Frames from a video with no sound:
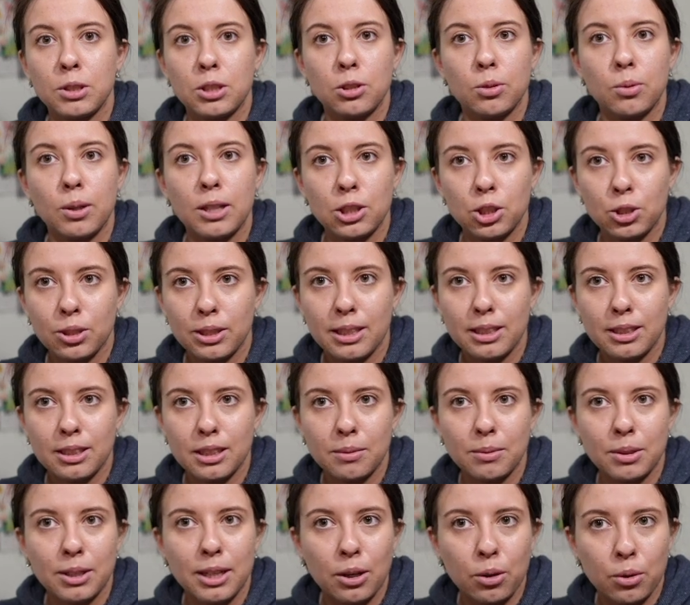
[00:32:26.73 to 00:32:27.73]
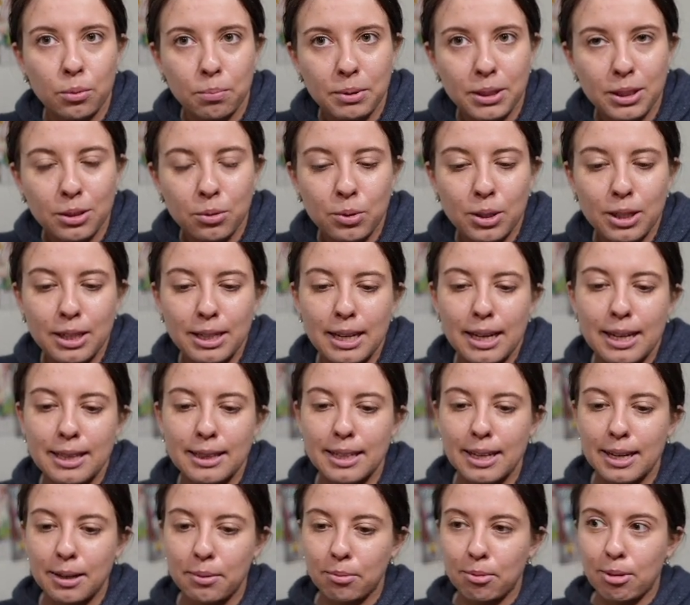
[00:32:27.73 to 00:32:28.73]
to educate them on how to build one and
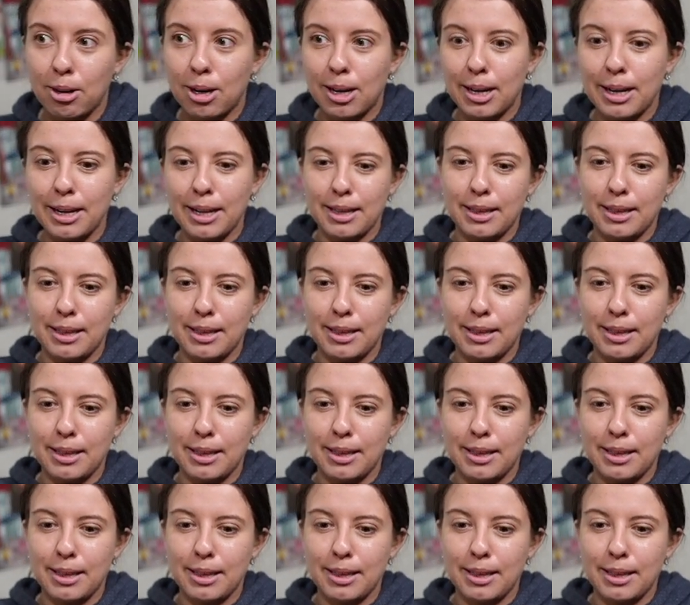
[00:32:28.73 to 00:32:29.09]
then why